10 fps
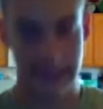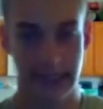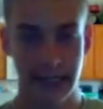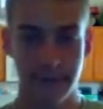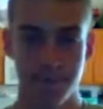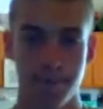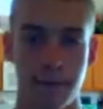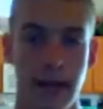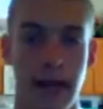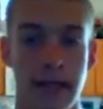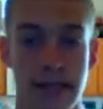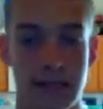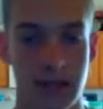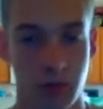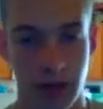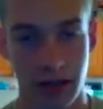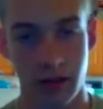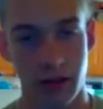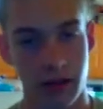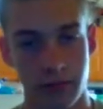sling, it's the
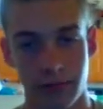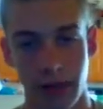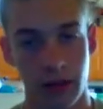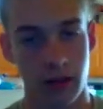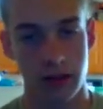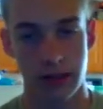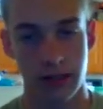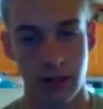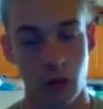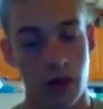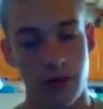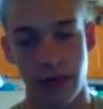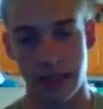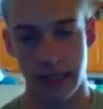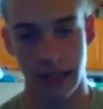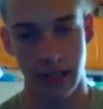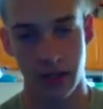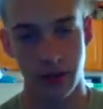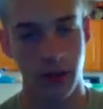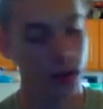regular nylon sling, whatever they send to
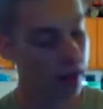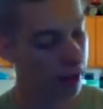you.